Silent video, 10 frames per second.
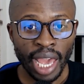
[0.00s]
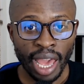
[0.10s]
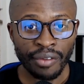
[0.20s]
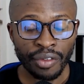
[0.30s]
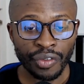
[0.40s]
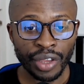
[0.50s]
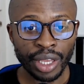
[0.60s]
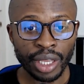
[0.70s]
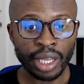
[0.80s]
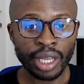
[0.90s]

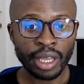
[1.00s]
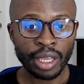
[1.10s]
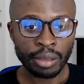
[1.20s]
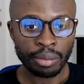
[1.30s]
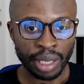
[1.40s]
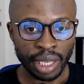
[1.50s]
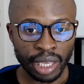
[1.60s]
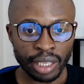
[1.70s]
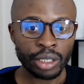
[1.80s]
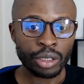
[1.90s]
Everything
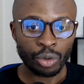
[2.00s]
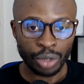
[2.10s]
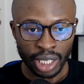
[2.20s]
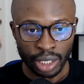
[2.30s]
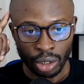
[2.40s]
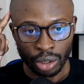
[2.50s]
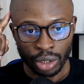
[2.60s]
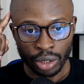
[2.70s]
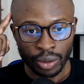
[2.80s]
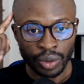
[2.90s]
begins with a thought.